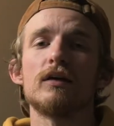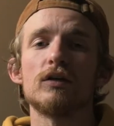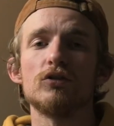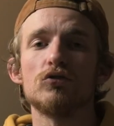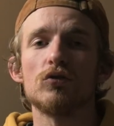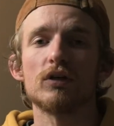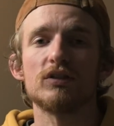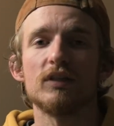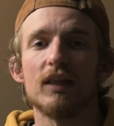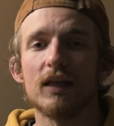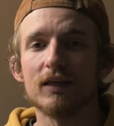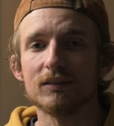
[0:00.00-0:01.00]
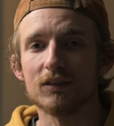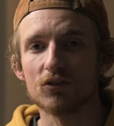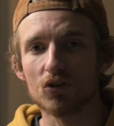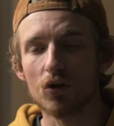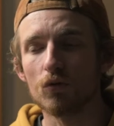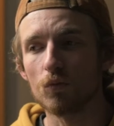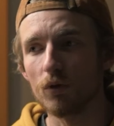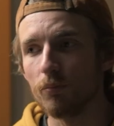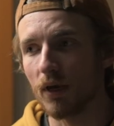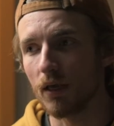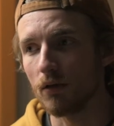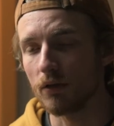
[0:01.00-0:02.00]
construction that has a solid wood
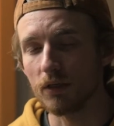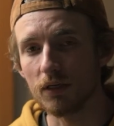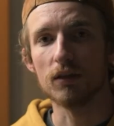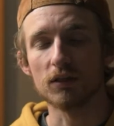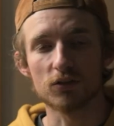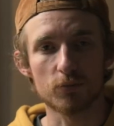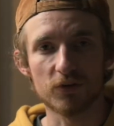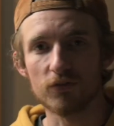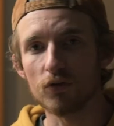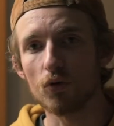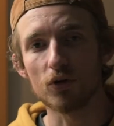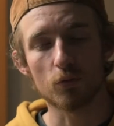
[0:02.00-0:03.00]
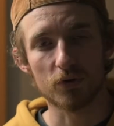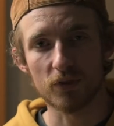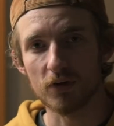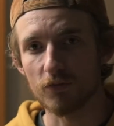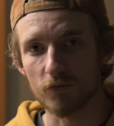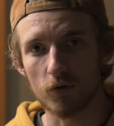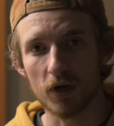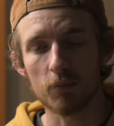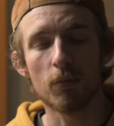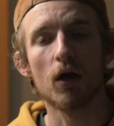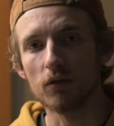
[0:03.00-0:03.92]
panel in it that's going to be floating within a frame,